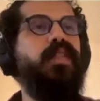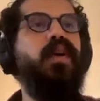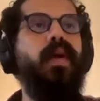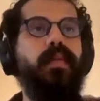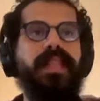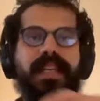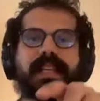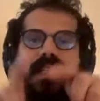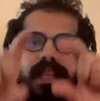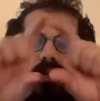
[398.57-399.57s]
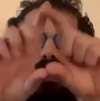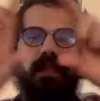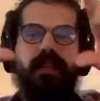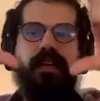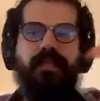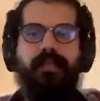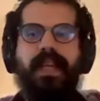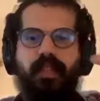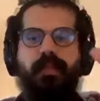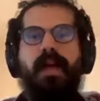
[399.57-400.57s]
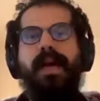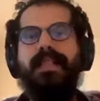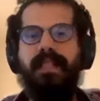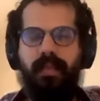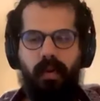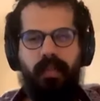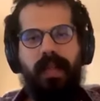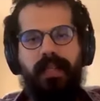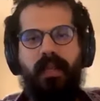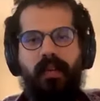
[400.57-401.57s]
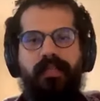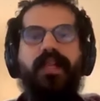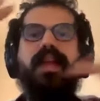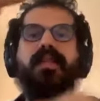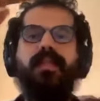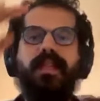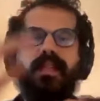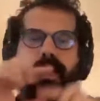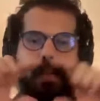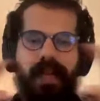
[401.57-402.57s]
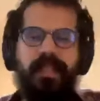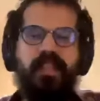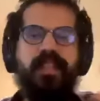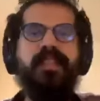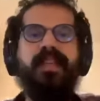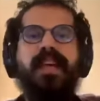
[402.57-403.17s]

So what we did is that we took each map has its own its own frame, its own legend,